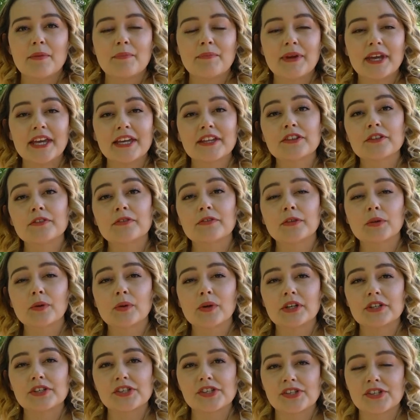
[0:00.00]
Make the
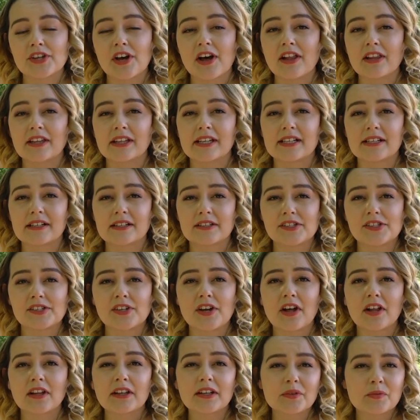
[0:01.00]
floor solid. A
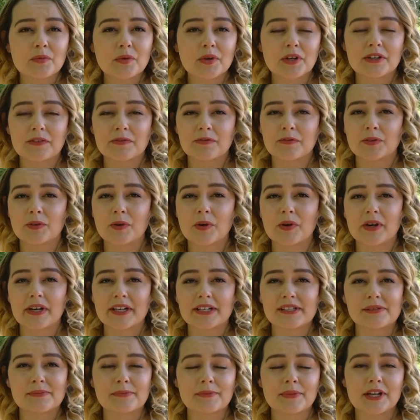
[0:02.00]
solid wood floor
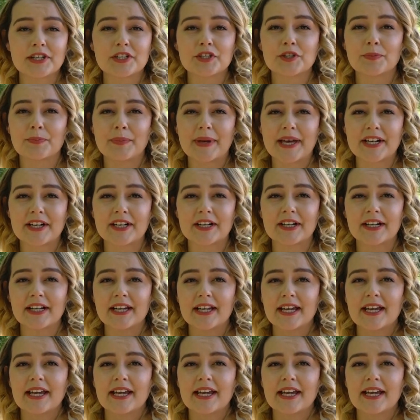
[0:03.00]
is much better.